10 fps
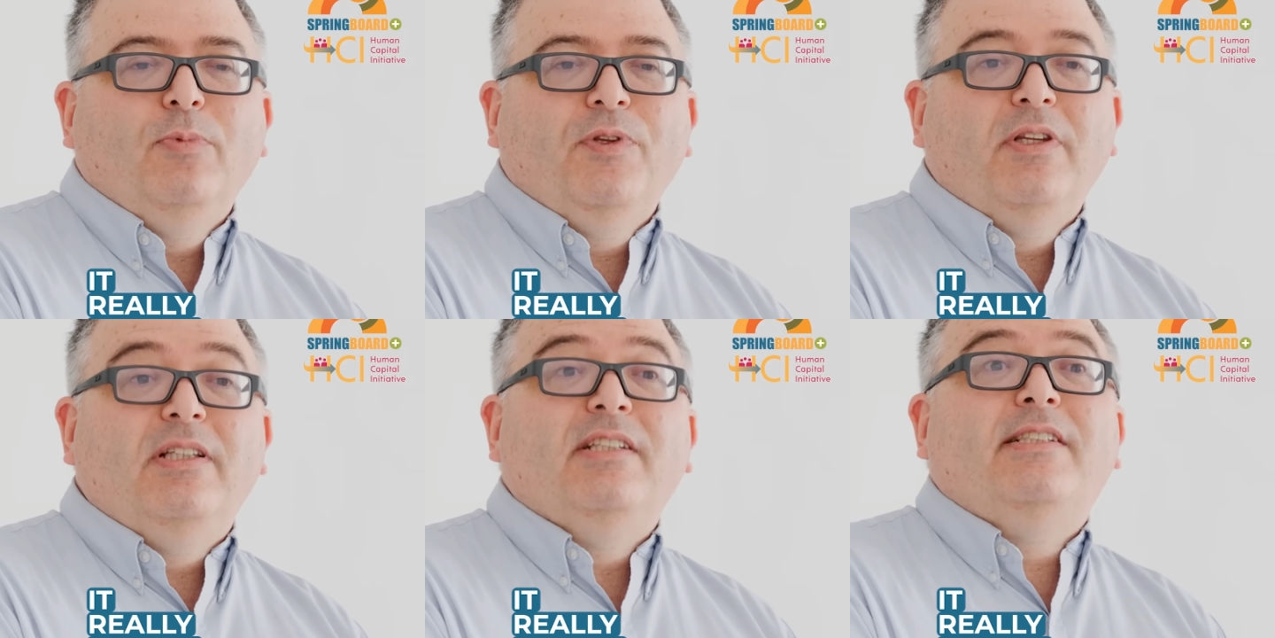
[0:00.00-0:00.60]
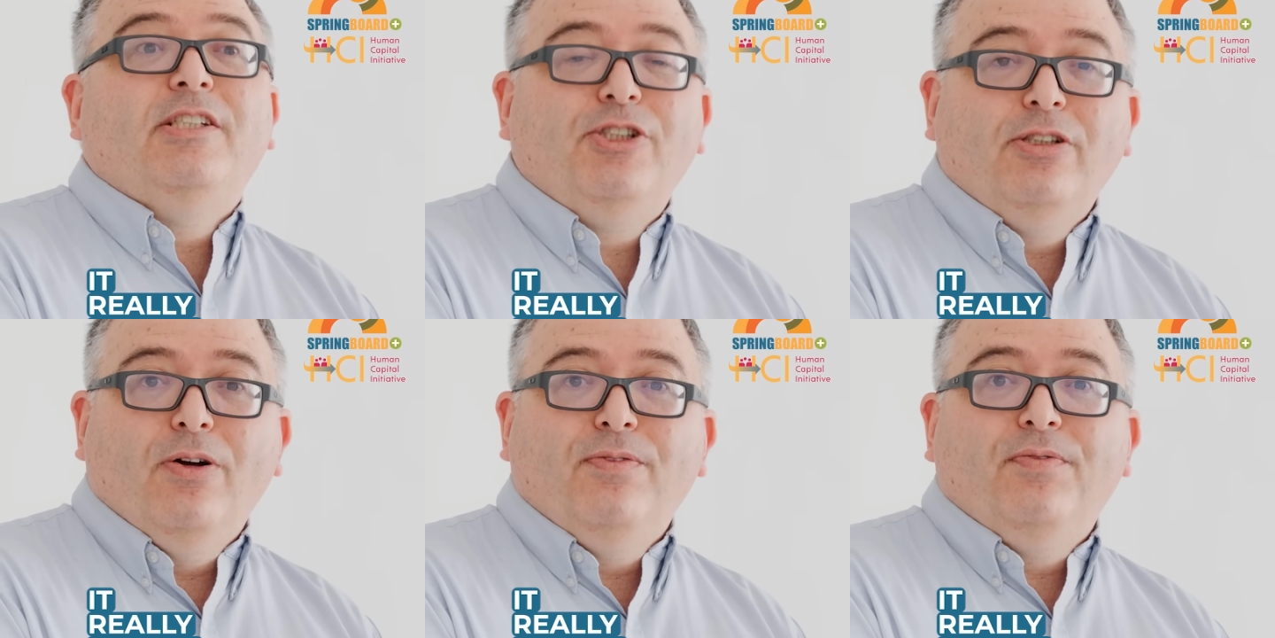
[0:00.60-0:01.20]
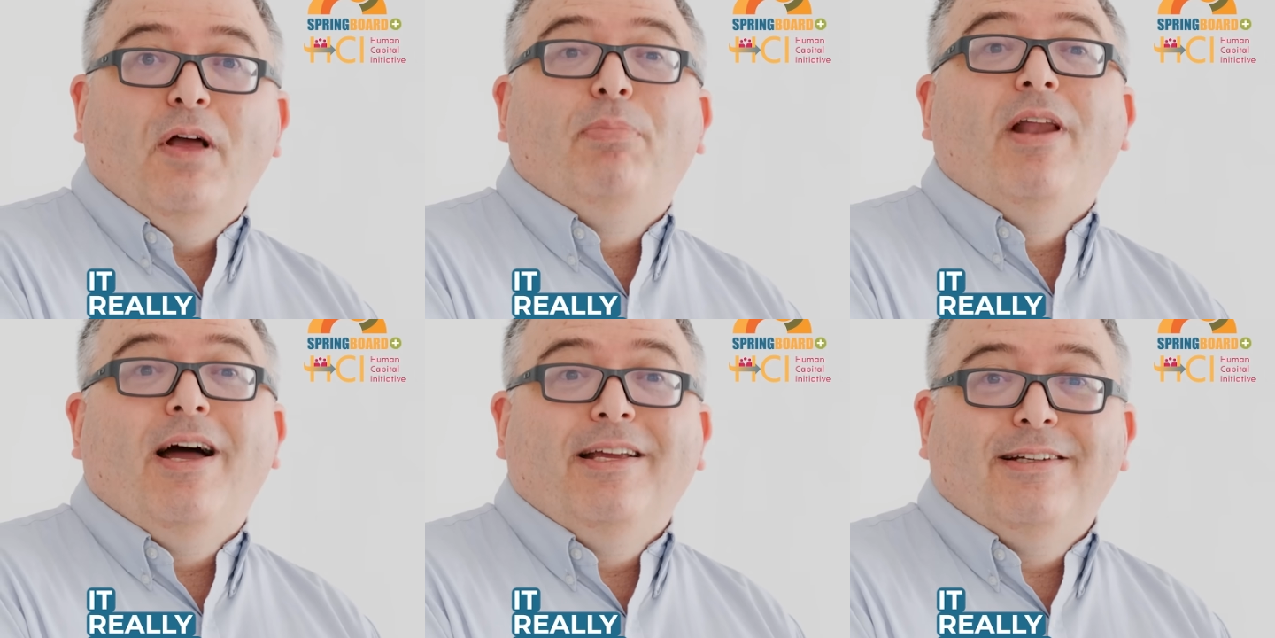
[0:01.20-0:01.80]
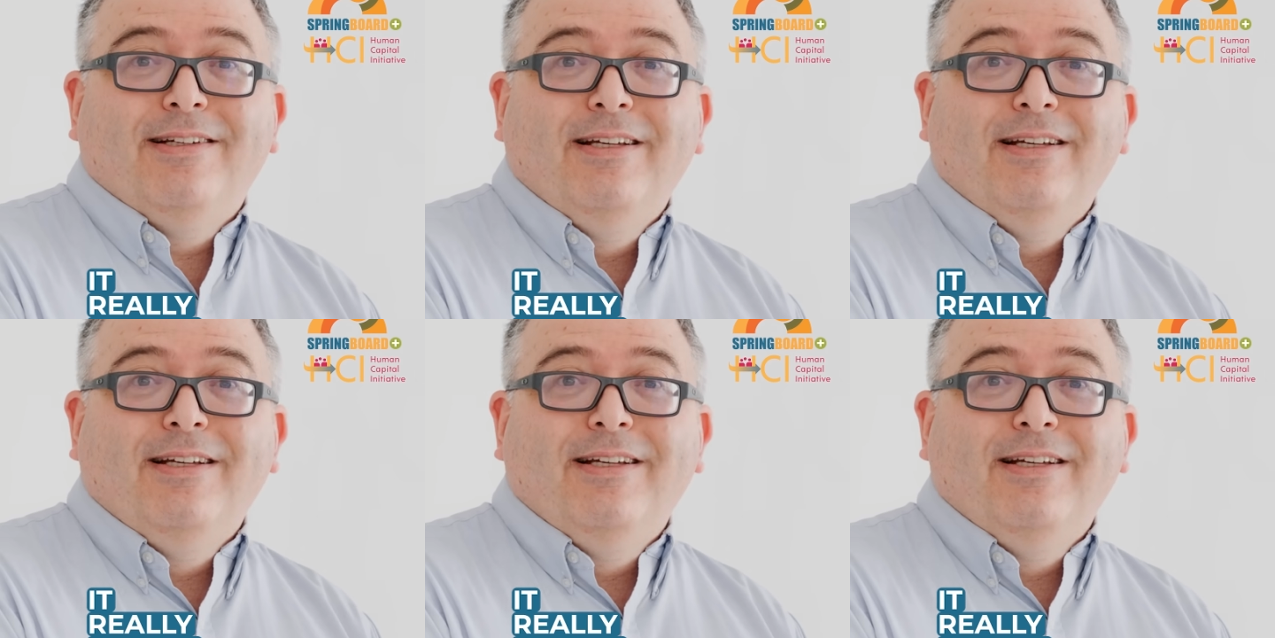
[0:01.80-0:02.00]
with the decision of apply.